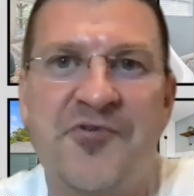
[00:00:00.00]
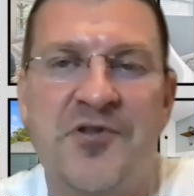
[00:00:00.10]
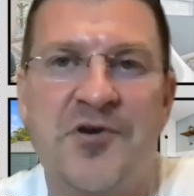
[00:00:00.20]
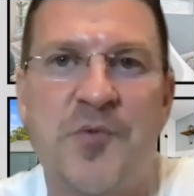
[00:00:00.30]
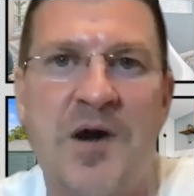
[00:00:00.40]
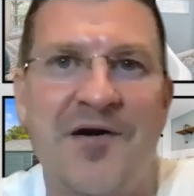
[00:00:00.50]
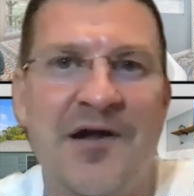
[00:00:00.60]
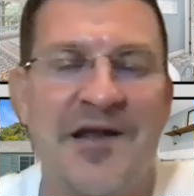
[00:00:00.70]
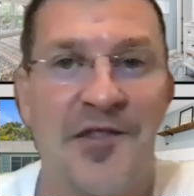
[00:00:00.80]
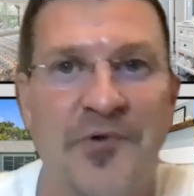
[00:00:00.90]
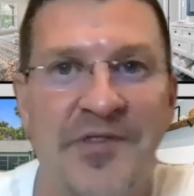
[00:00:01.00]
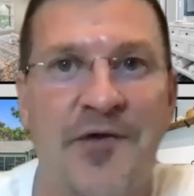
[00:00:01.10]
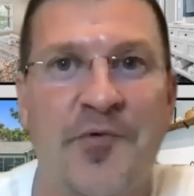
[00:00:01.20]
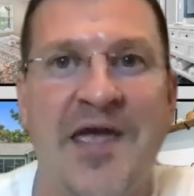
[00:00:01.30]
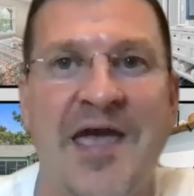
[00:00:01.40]
for a little while. Another one
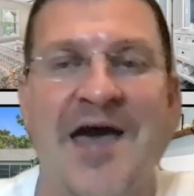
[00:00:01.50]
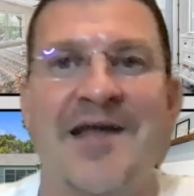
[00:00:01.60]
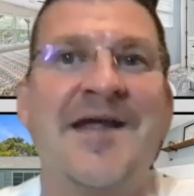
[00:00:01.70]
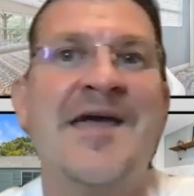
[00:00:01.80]
that we had